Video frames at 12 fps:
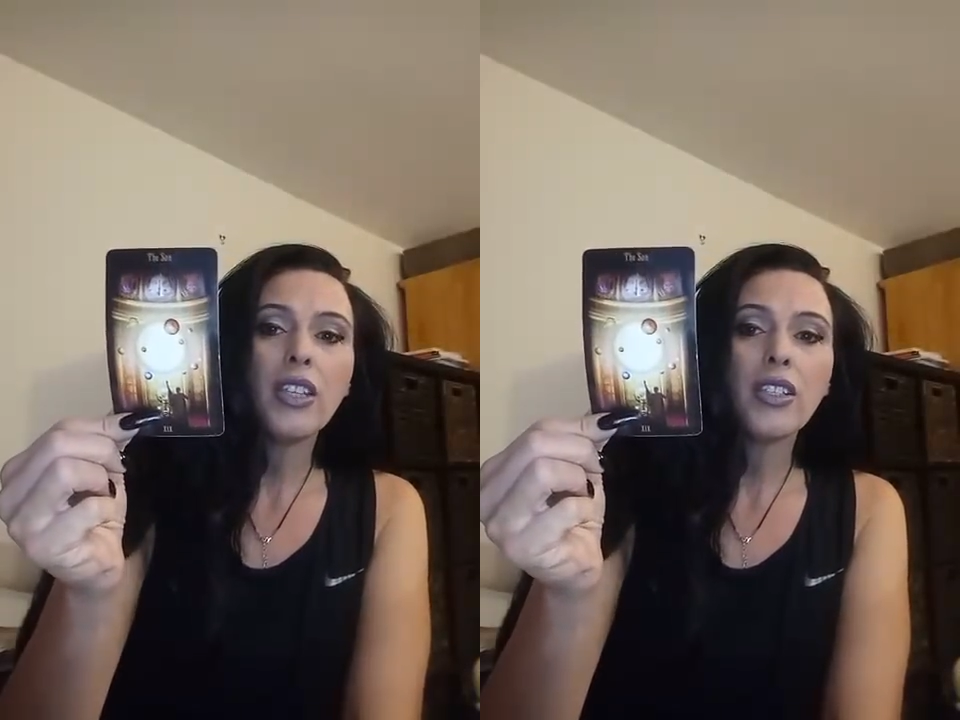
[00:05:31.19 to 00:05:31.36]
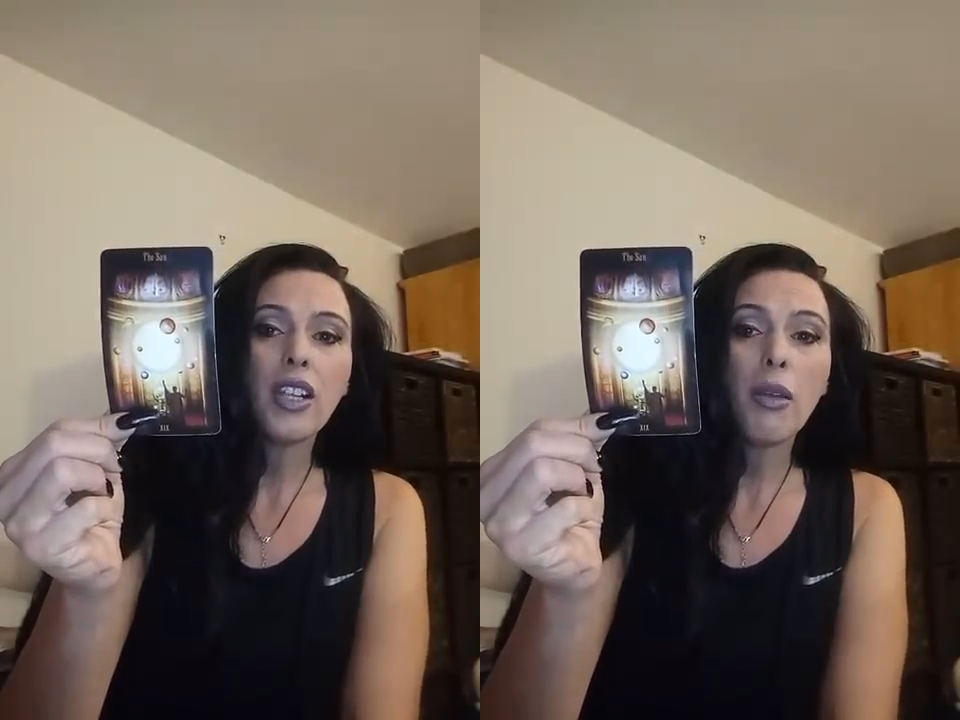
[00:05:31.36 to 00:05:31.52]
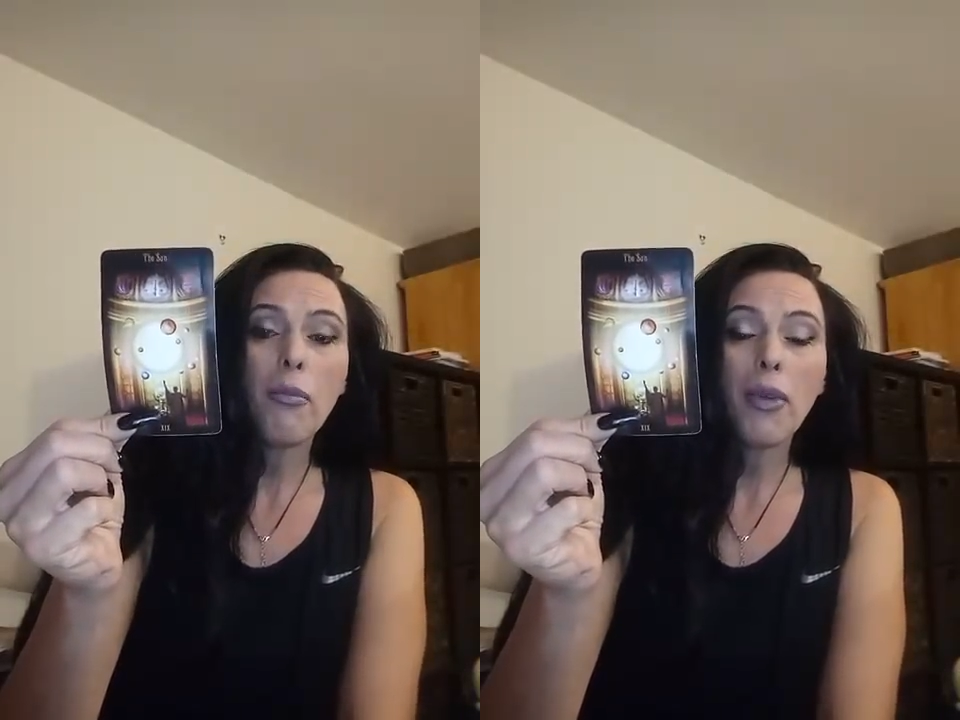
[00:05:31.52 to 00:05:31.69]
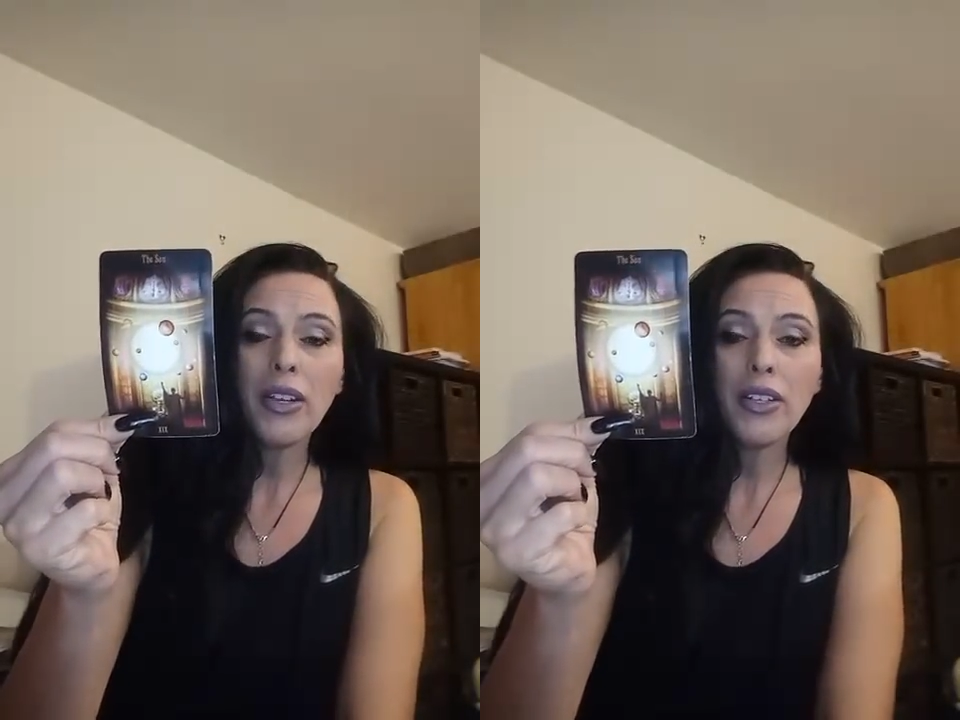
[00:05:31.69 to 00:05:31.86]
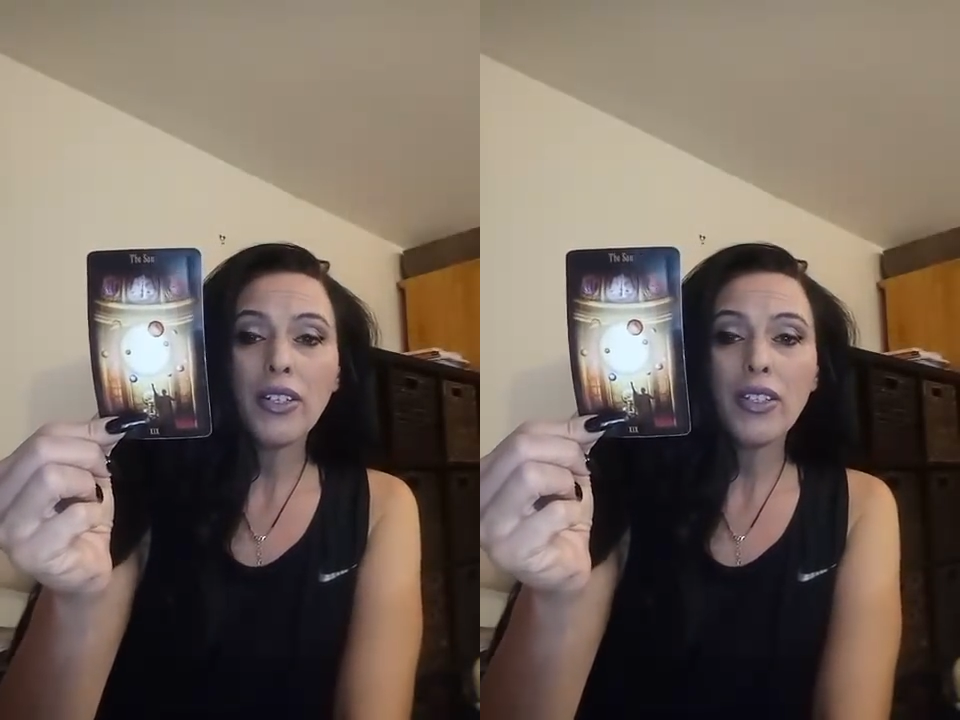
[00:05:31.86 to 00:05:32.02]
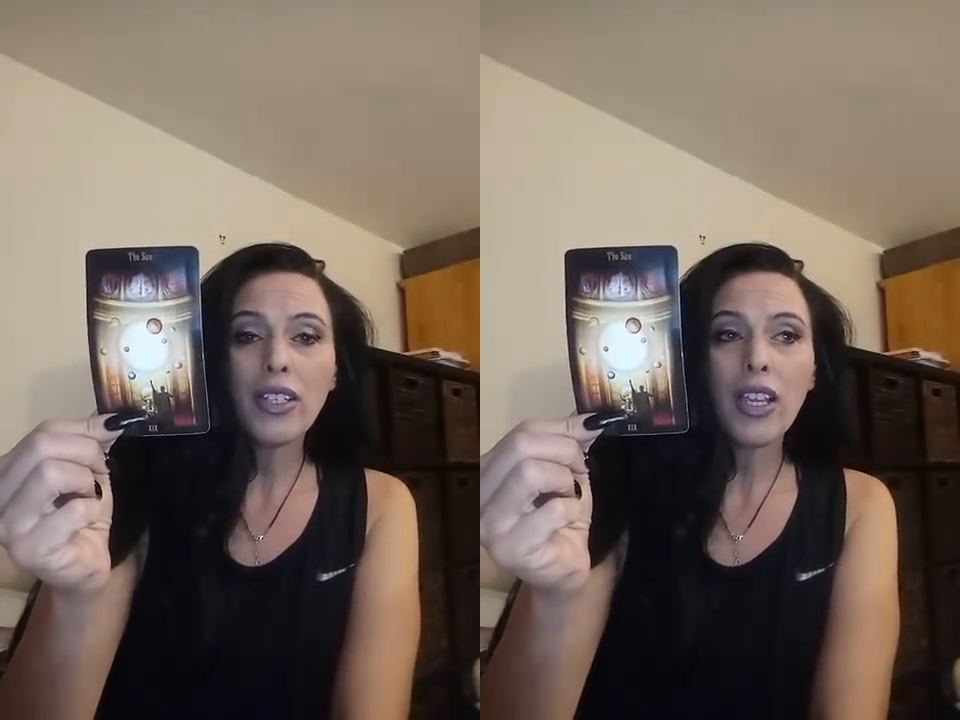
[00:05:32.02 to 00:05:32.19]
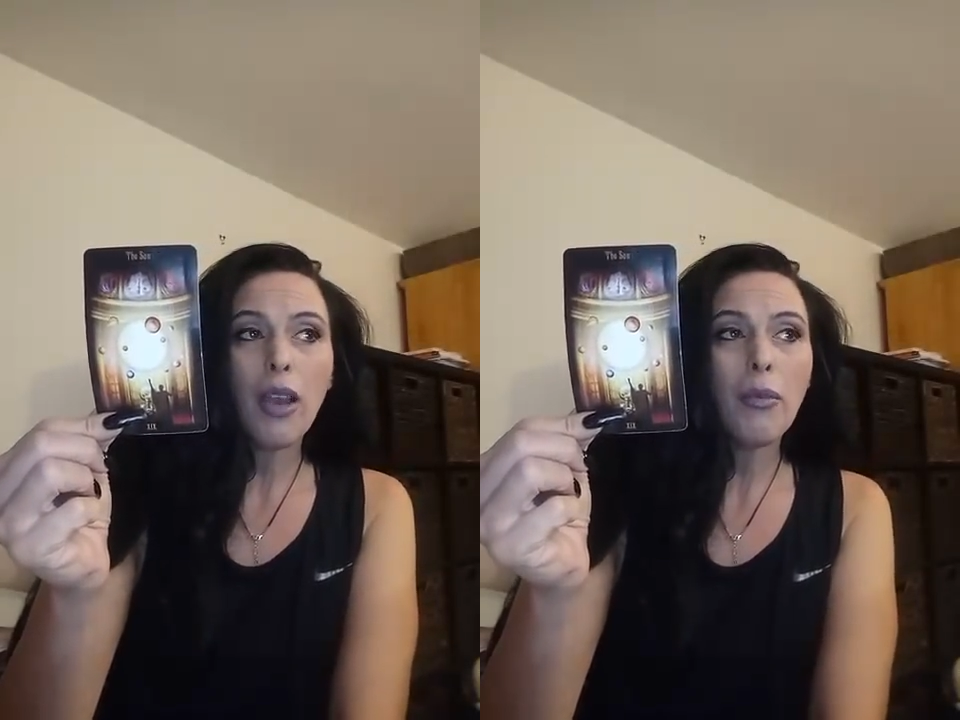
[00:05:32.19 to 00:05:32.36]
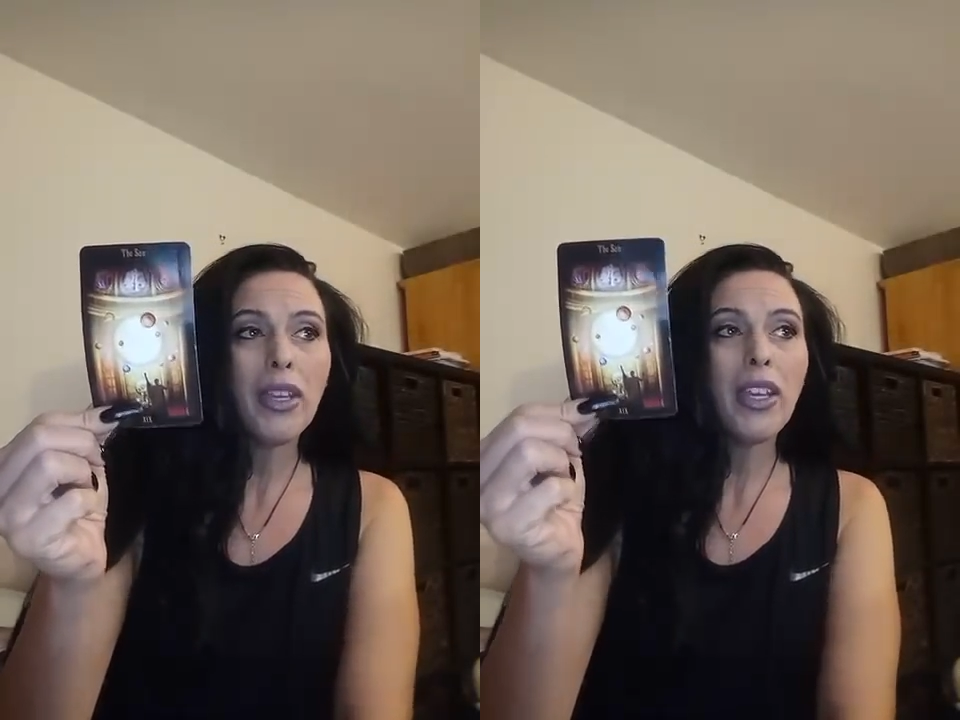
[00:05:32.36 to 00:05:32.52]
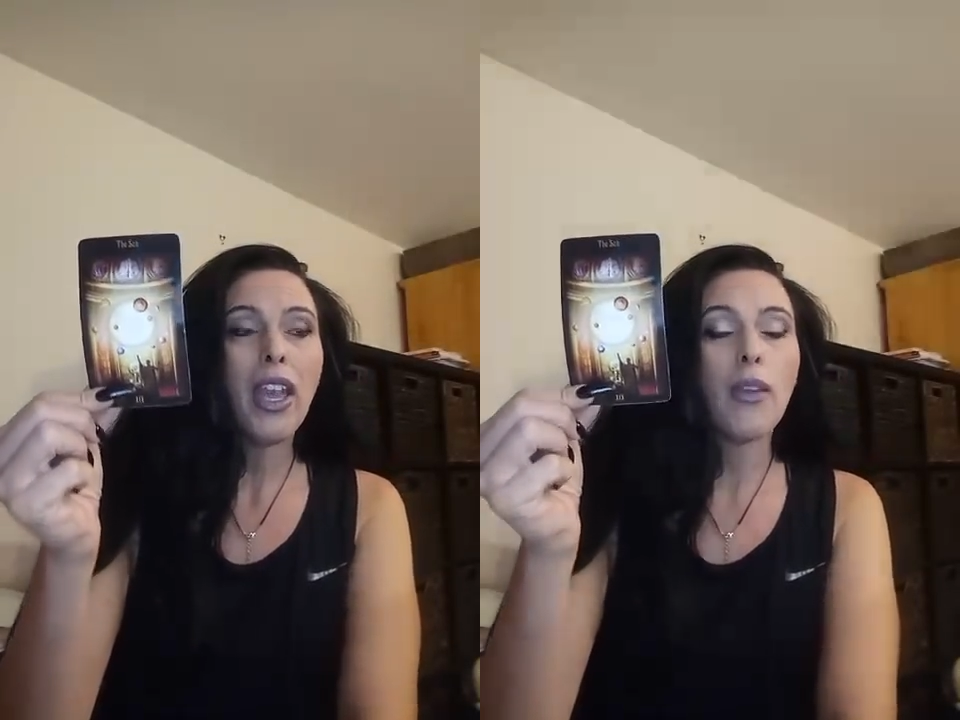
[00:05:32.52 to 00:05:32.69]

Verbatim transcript: is an abundance coming,